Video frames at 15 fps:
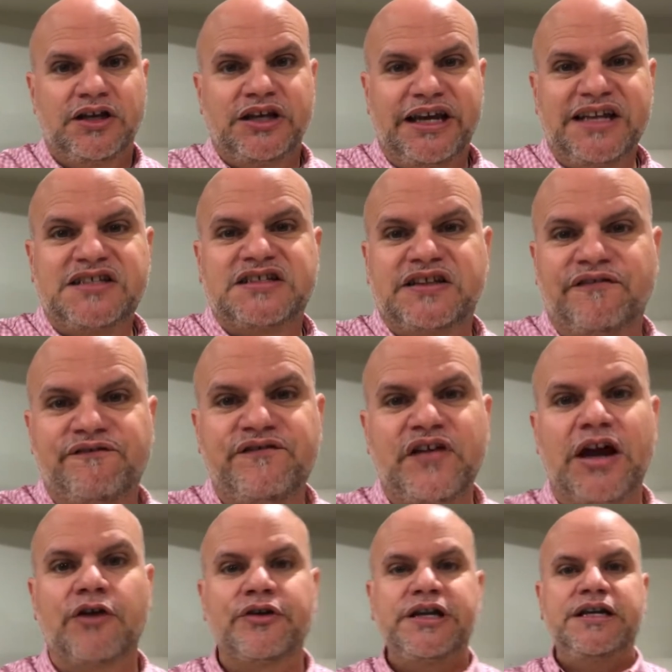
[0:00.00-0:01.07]
It's the
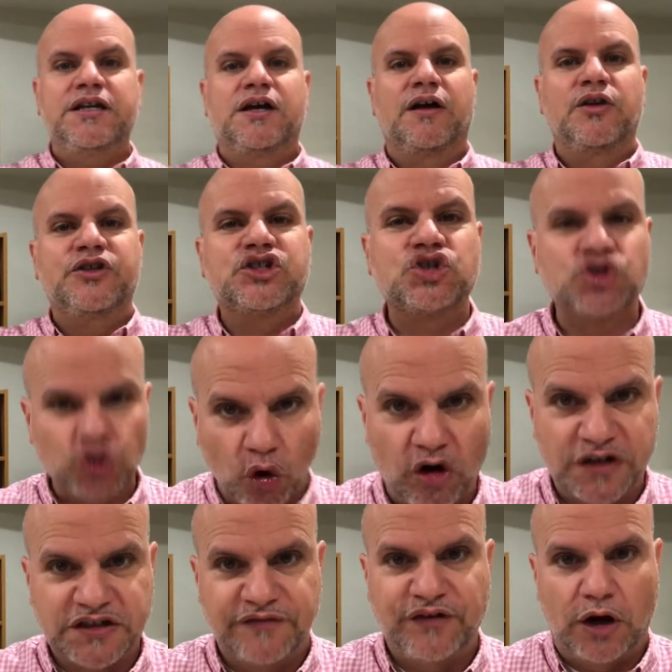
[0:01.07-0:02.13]
very
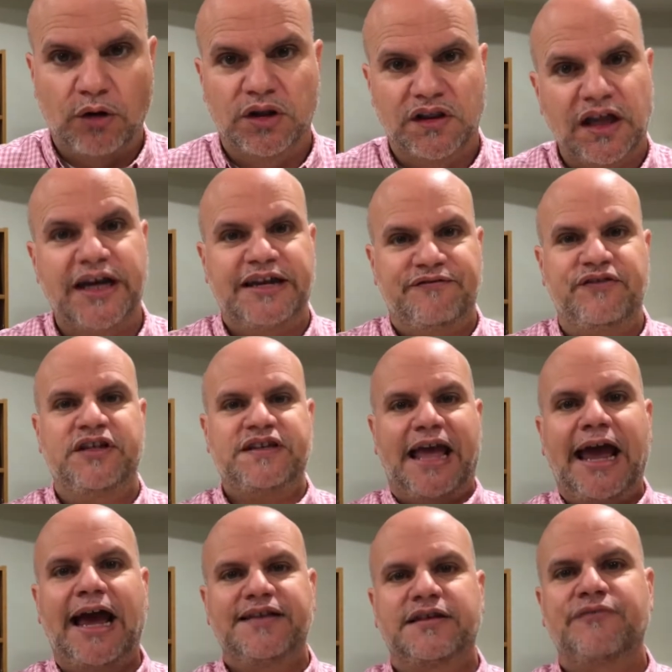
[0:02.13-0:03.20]
source of our life. It
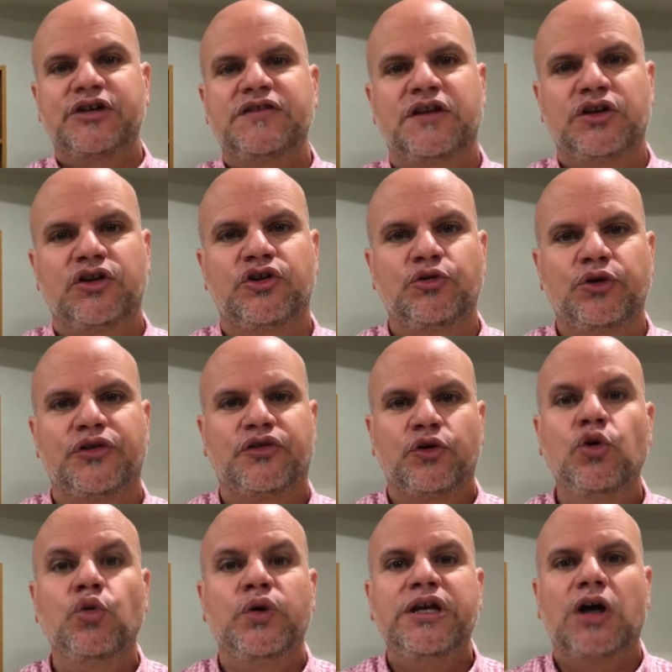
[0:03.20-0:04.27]
has everything to do with
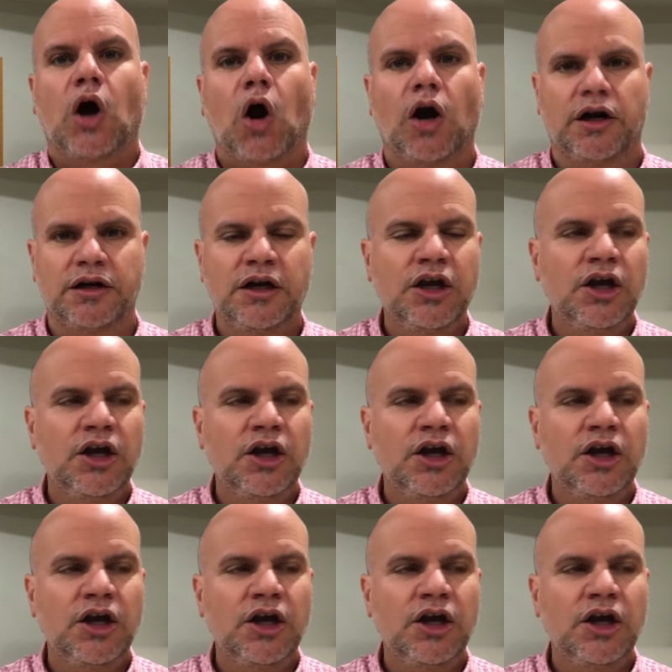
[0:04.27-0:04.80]
who we are.